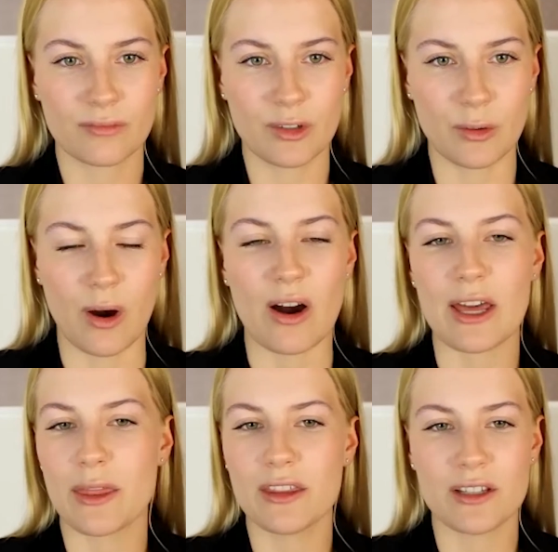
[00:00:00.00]
Well, I
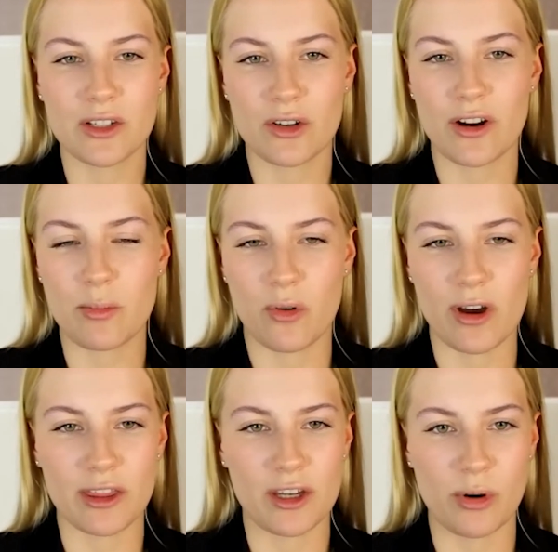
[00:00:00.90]
think that's a great point that
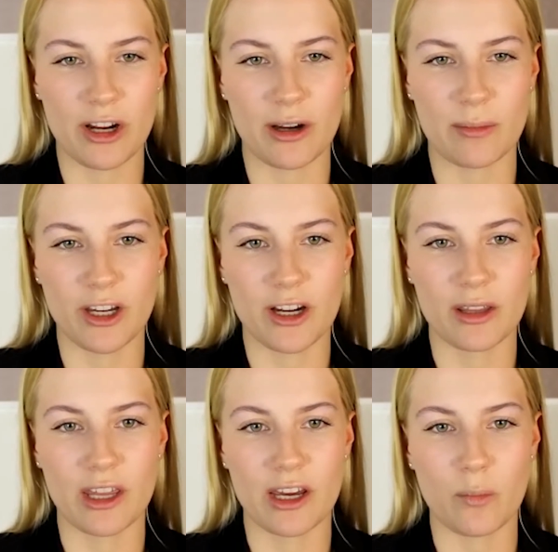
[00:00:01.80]
you bring up there
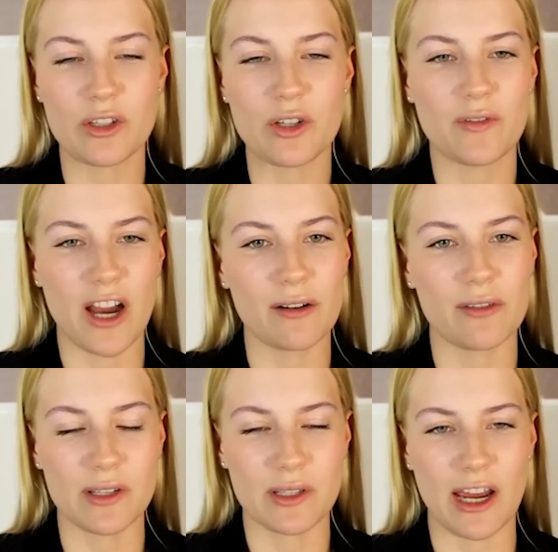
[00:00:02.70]
that once you've kind of
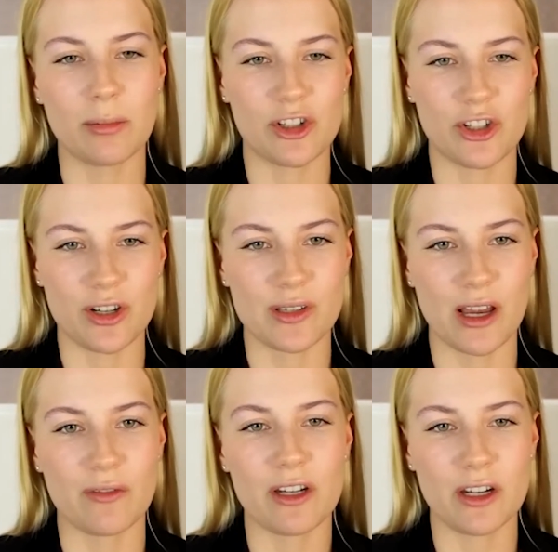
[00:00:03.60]
established yourself,
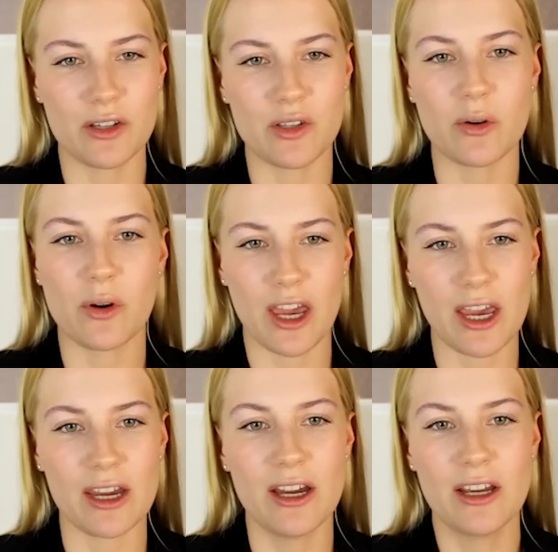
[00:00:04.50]
it is
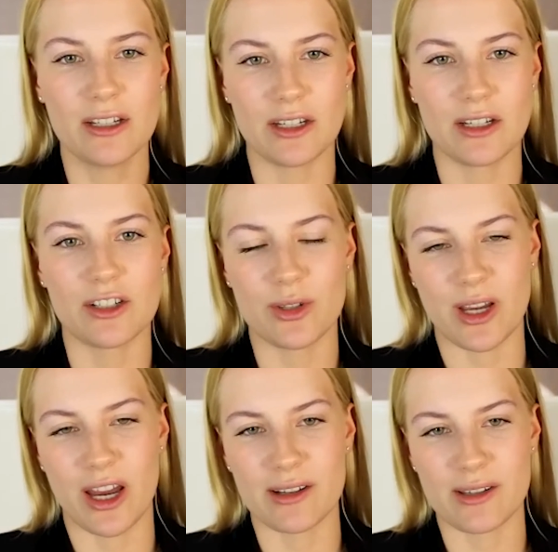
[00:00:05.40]
okay to just kind
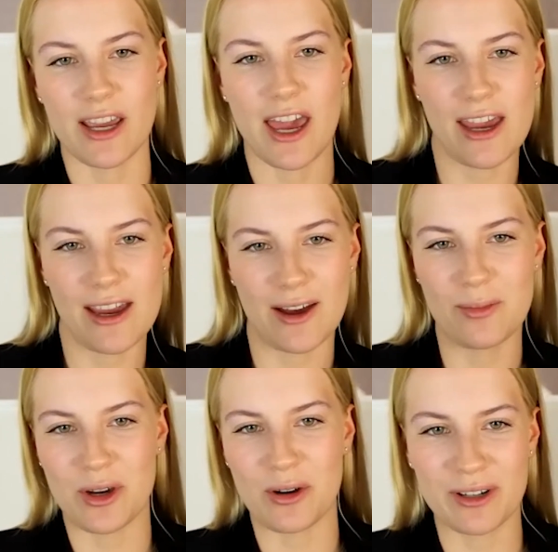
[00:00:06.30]
of say, hey, I'll be
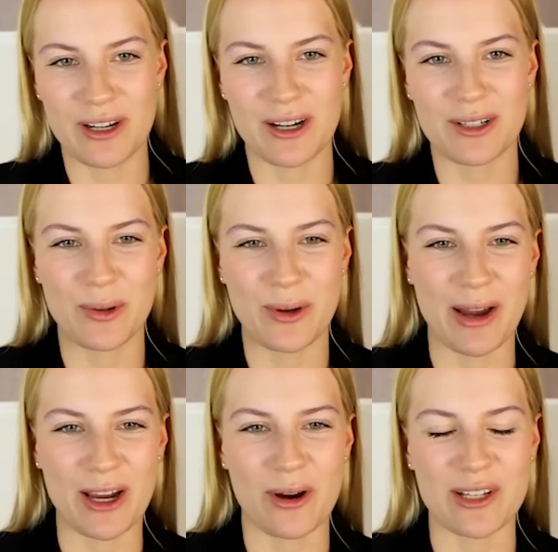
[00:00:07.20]
over here doing my
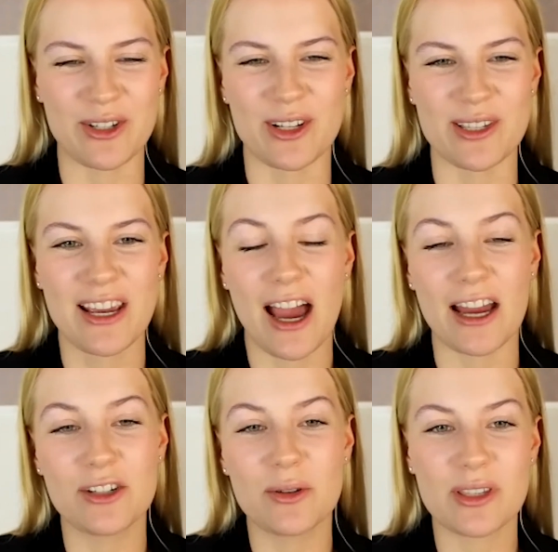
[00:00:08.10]
questions. I
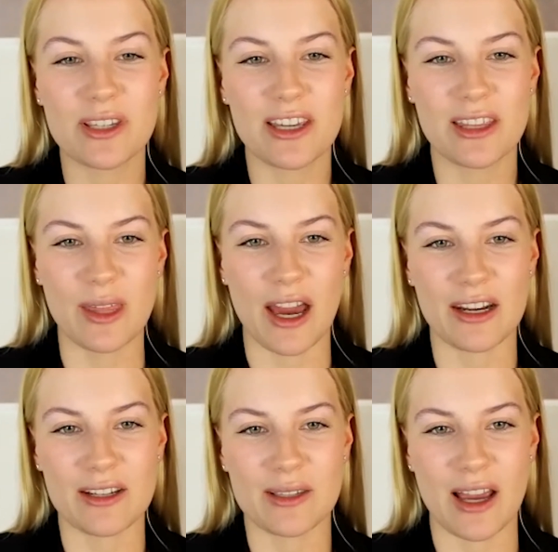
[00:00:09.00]
do see that that
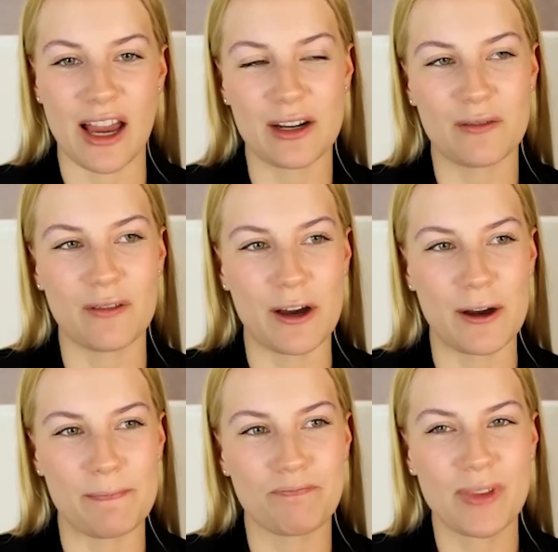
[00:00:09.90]
is kind of
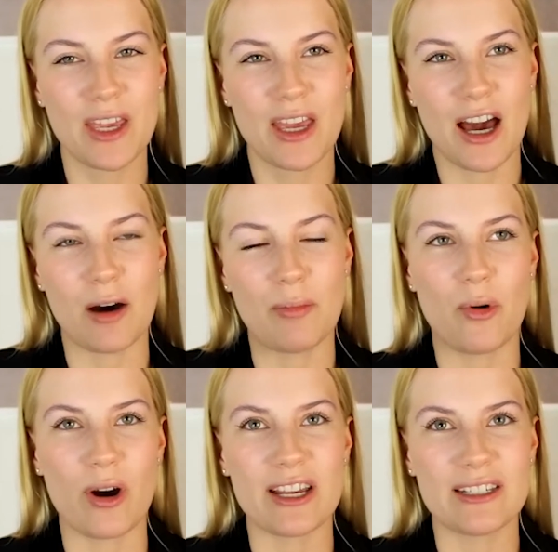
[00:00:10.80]
a
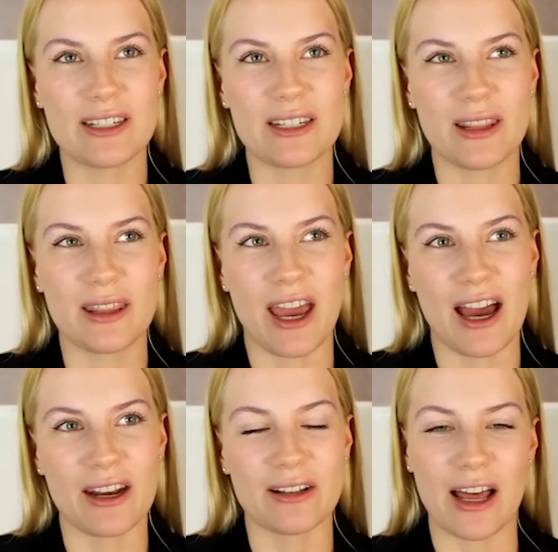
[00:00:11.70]
point that
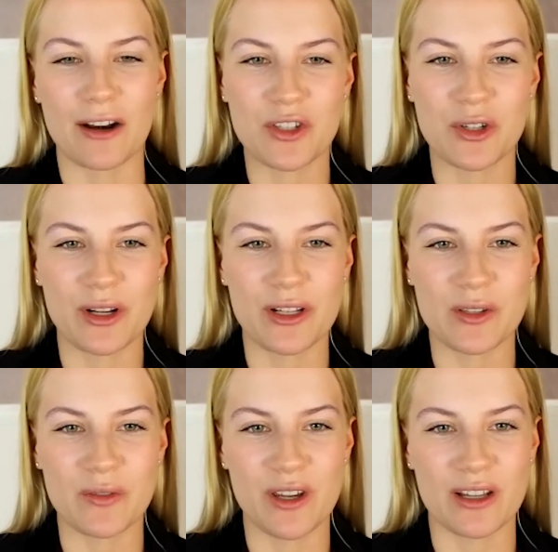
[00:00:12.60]
a lot of students
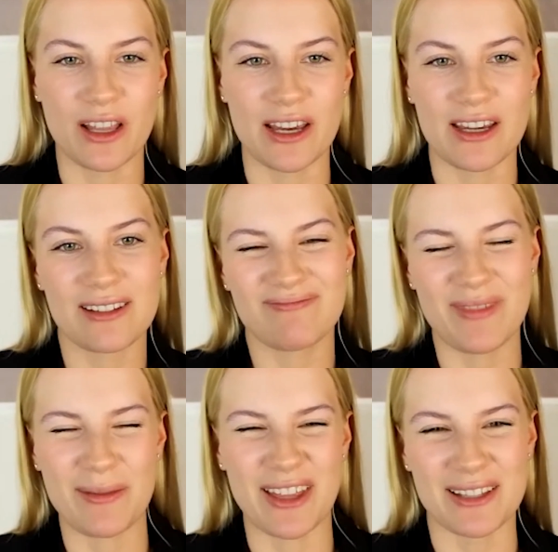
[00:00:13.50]
feel like maybe
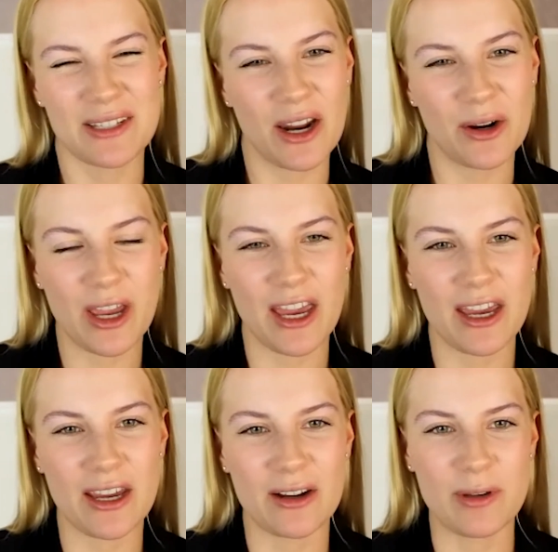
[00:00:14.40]
that's not okay,
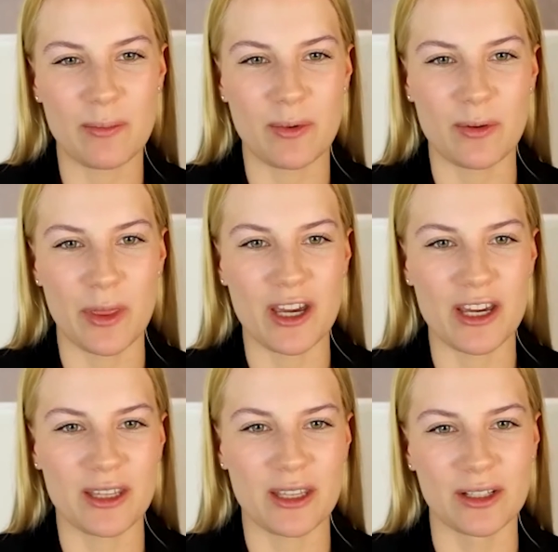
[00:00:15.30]
or people will think
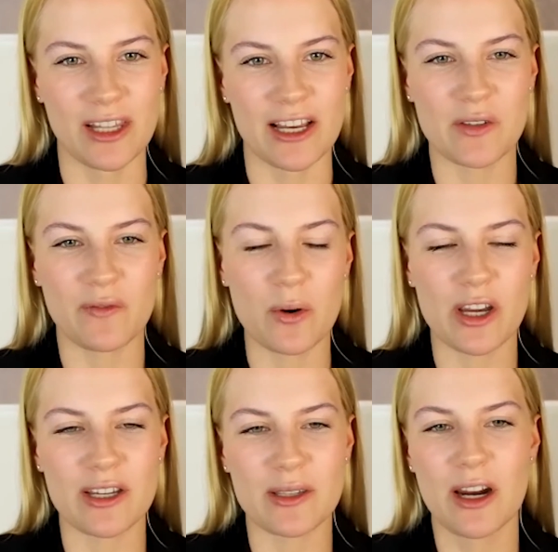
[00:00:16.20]
that they're less
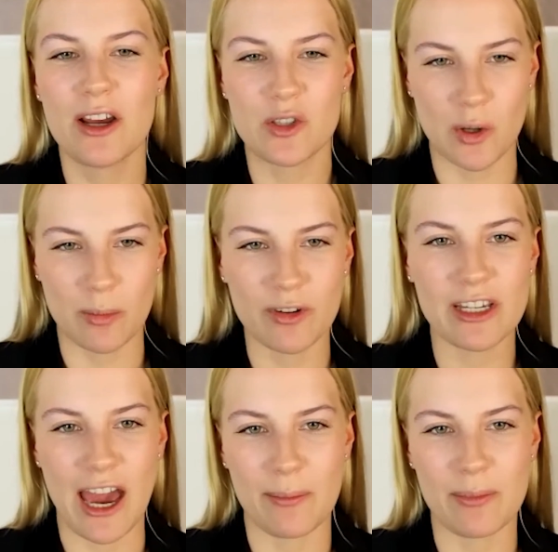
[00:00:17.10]
focused. So I'm really
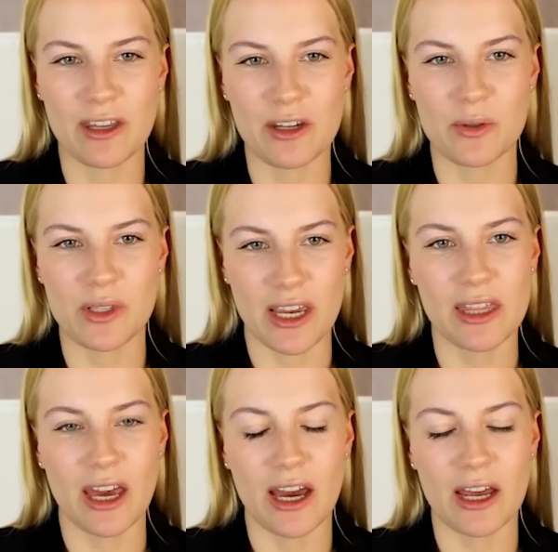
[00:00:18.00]
happy that you say
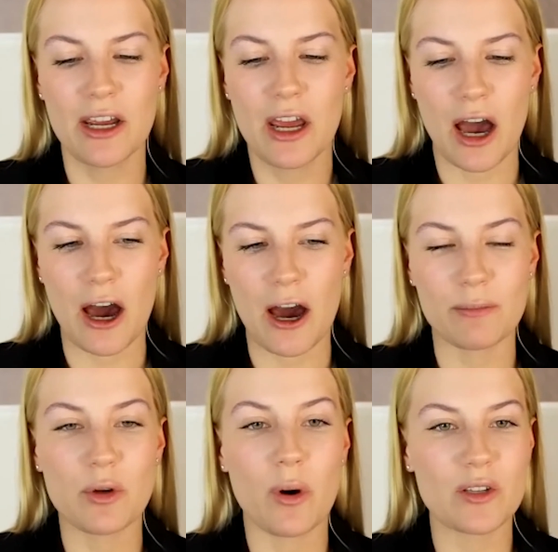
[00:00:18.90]
that.
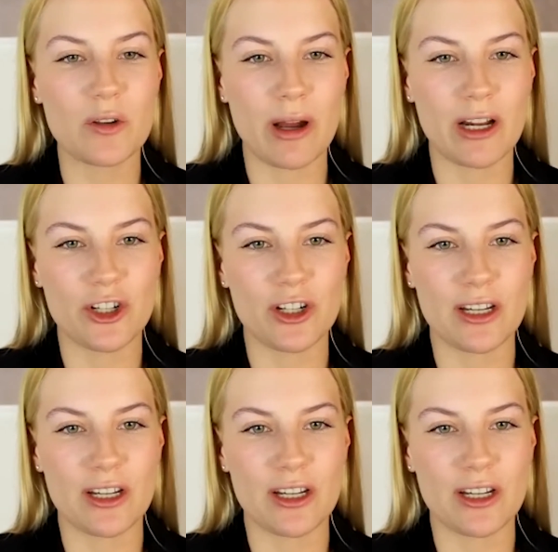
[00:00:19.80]
You also mentioned